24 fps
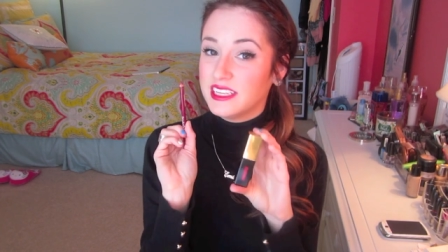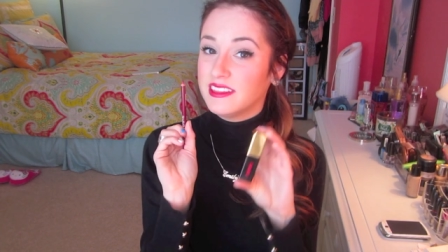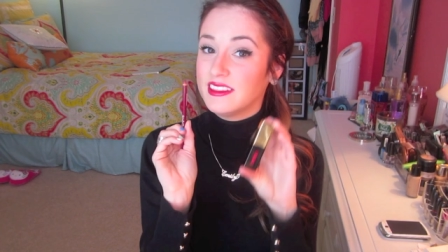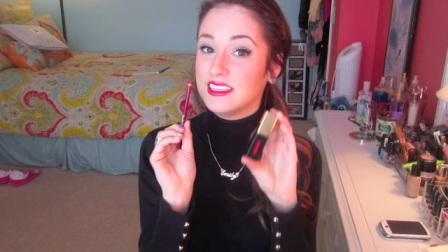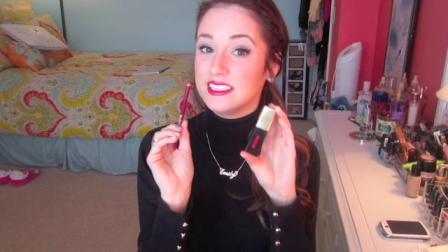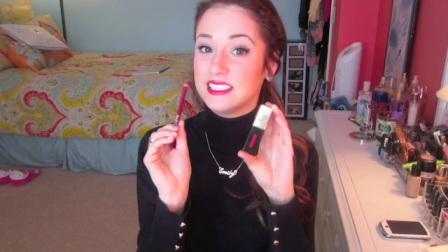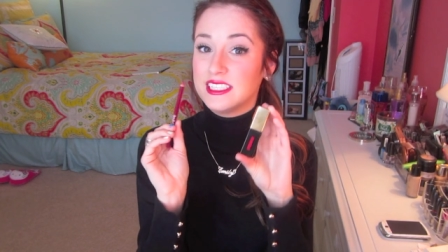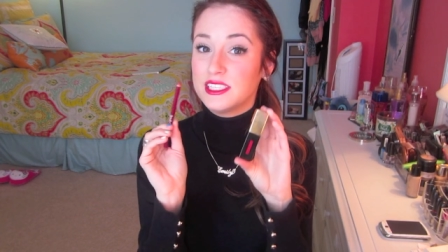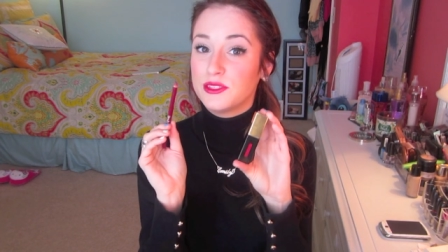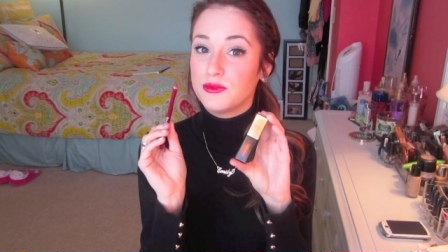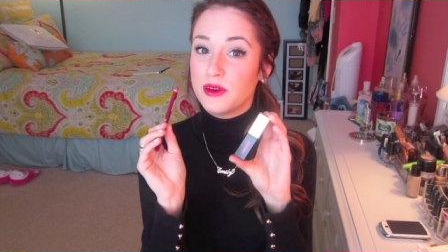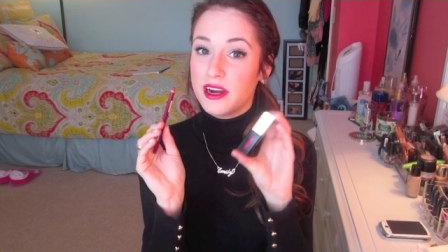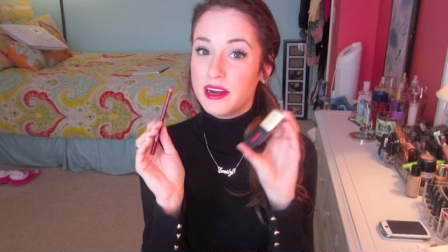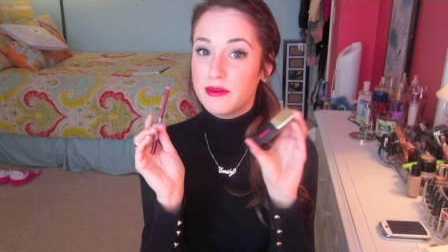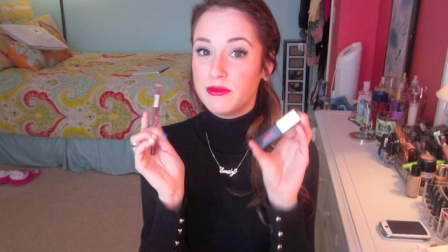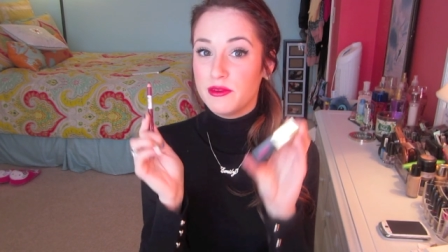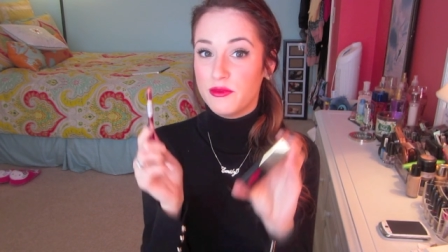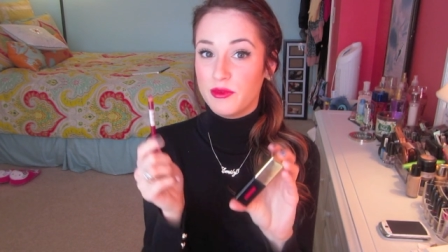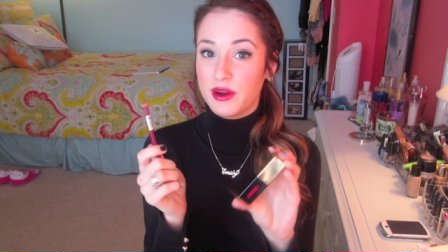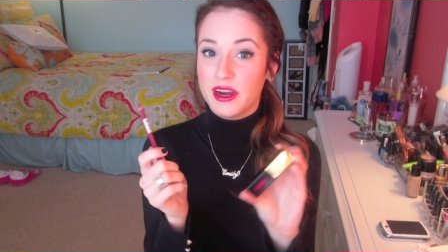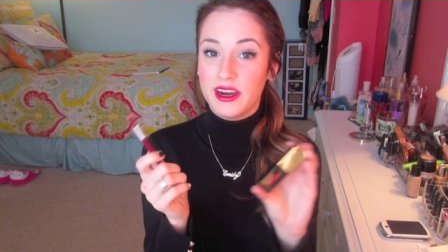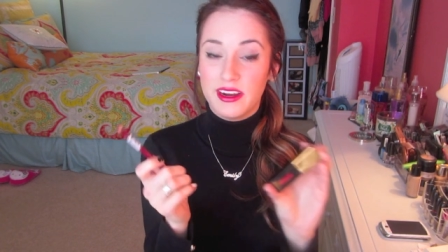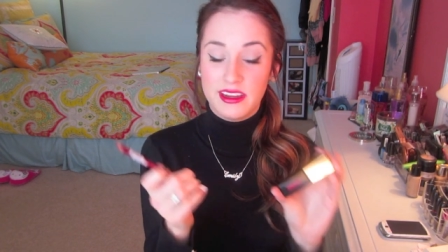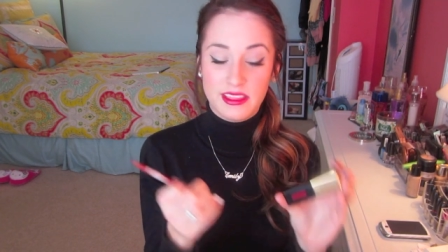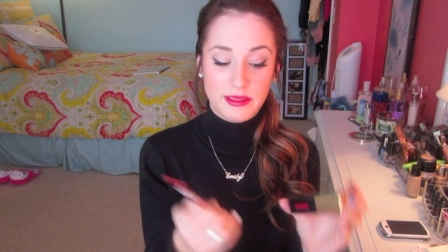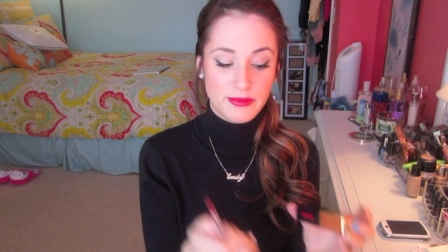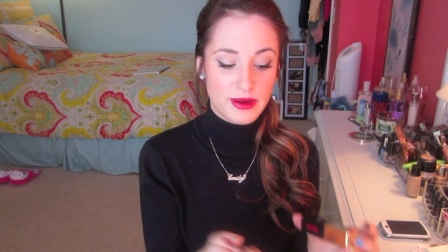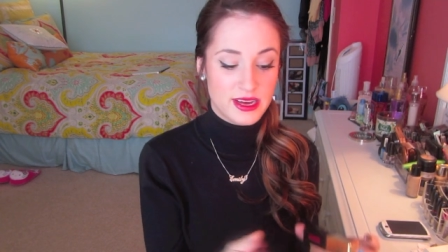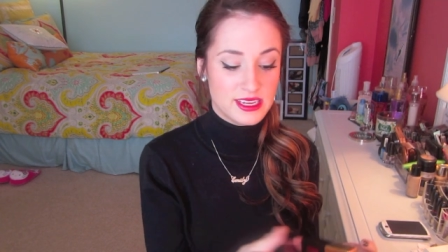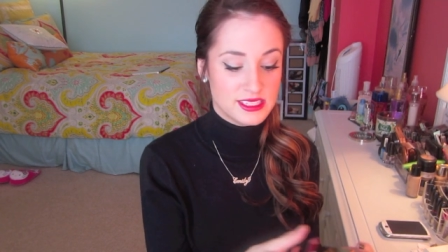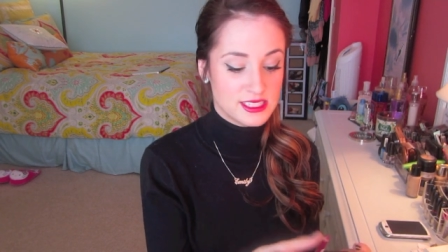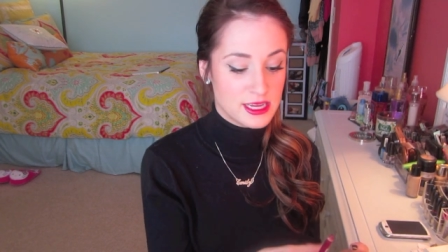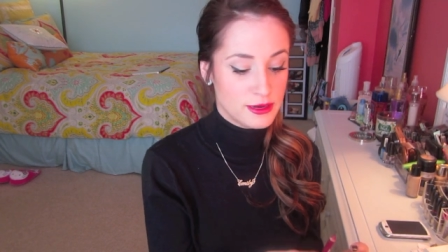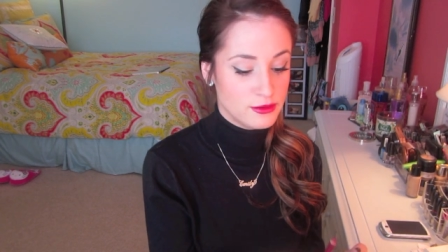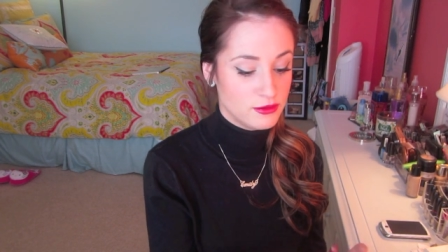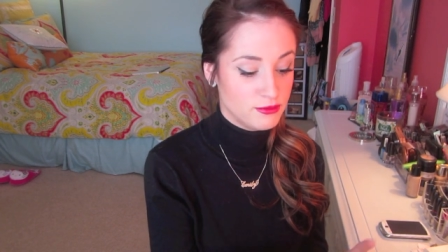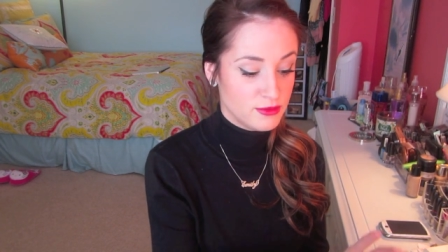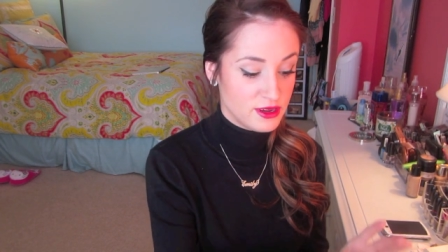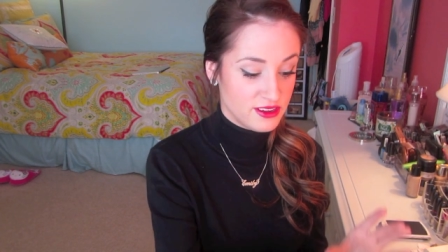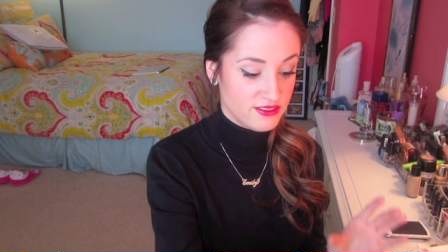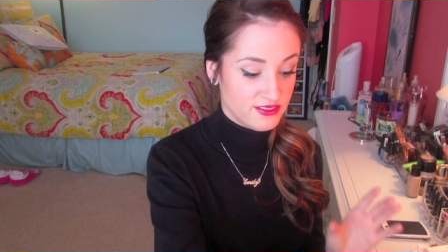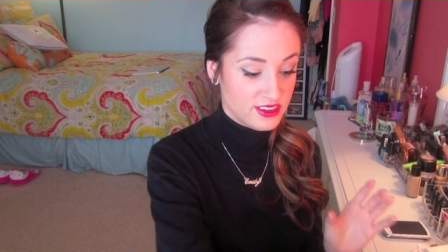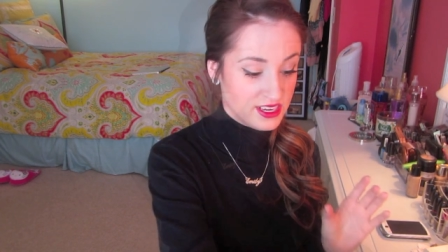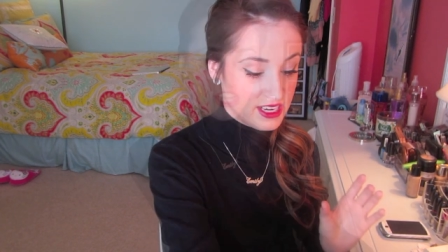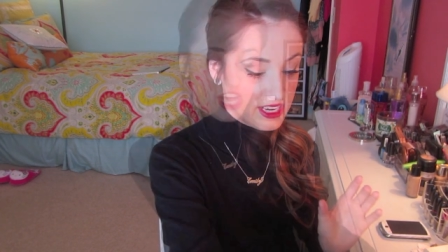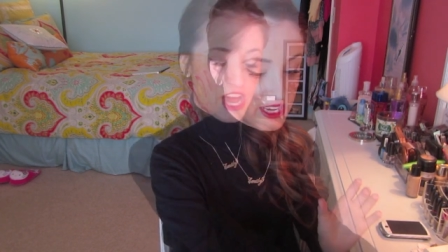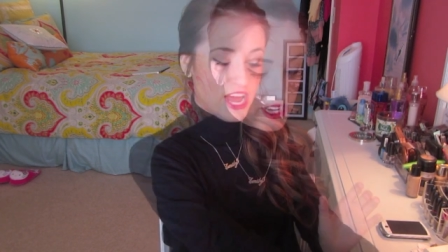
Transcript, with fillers: And this is what I've been wearing in the past couple of my videos.